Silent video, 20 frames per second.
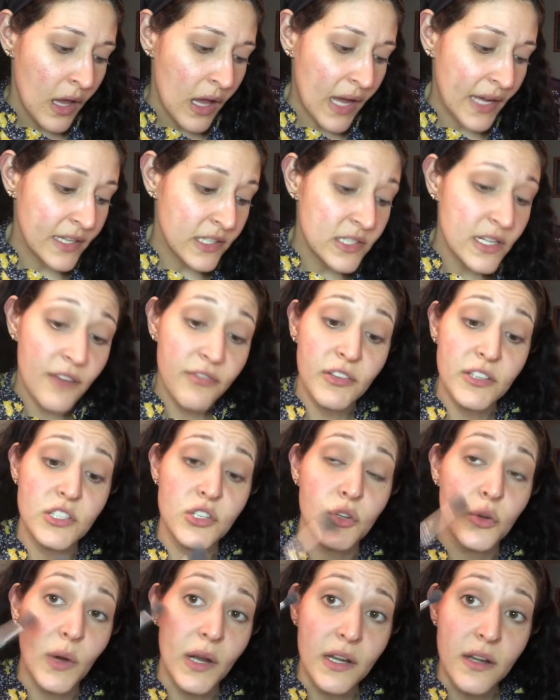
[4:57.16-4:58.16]
I could definitely
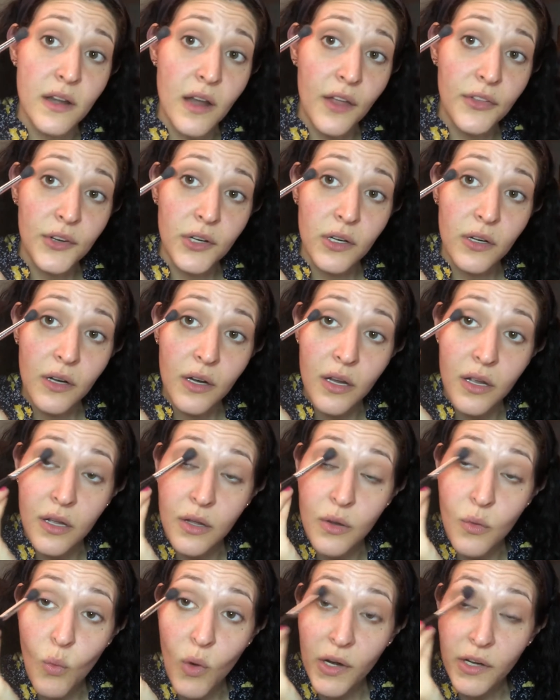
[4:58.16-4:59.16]
do another
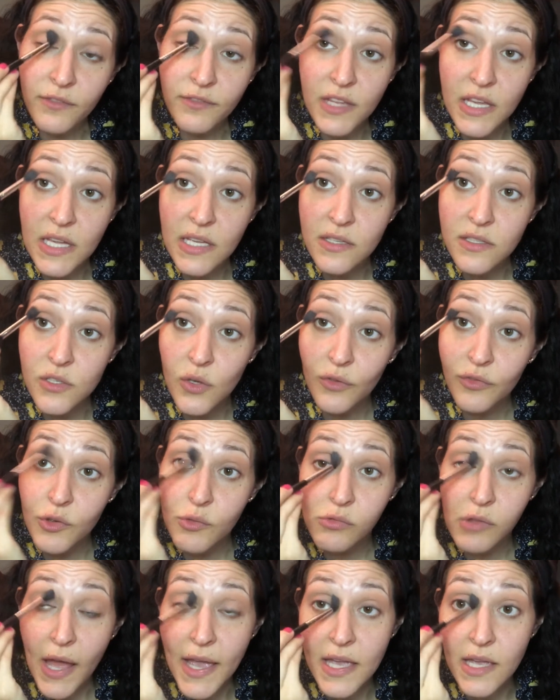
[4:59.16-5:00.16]
one of these. So if
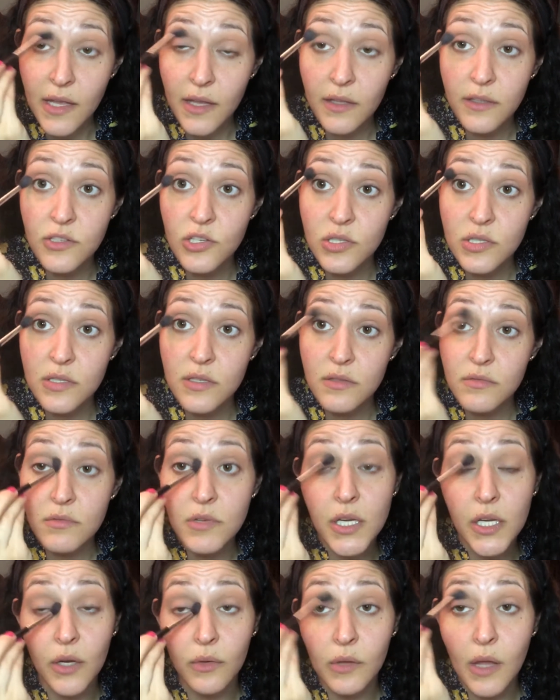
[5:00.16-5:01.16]
you like it, just,
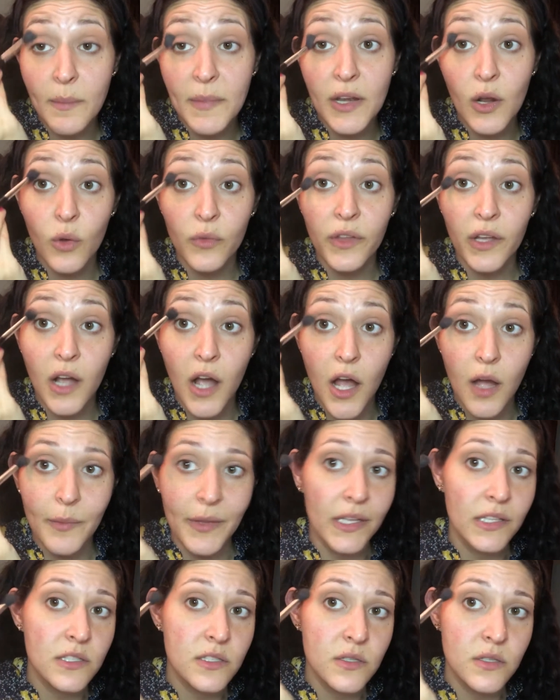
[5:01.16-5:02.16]
you know, let me know in the
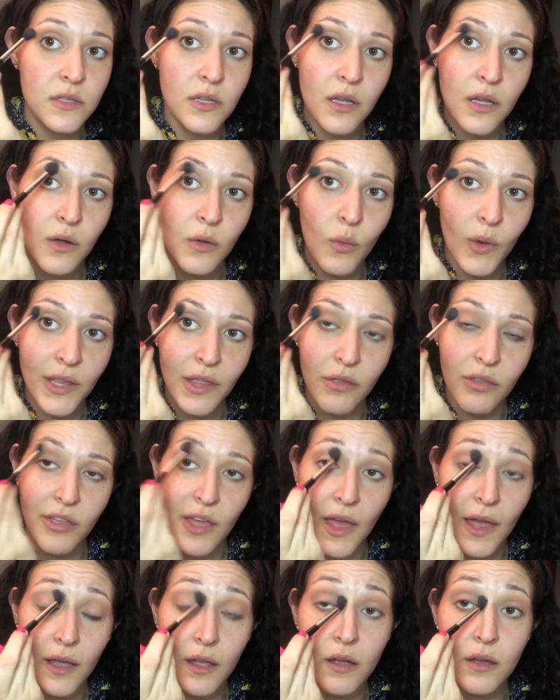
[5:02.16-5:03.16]
comments what you
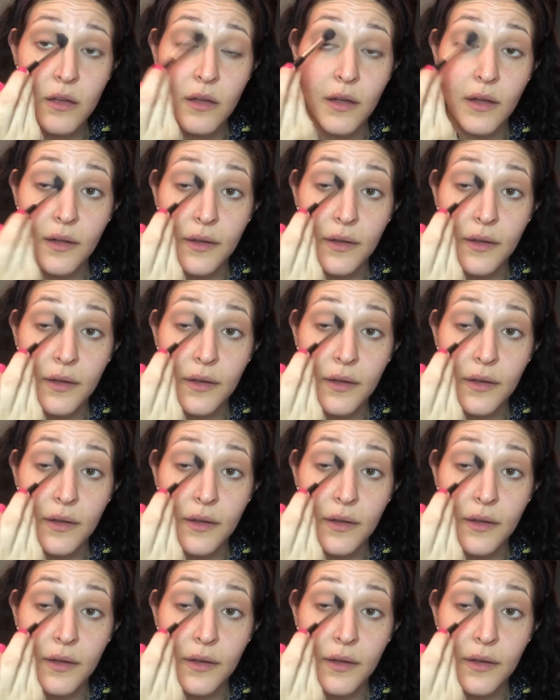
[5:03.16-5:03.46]
think.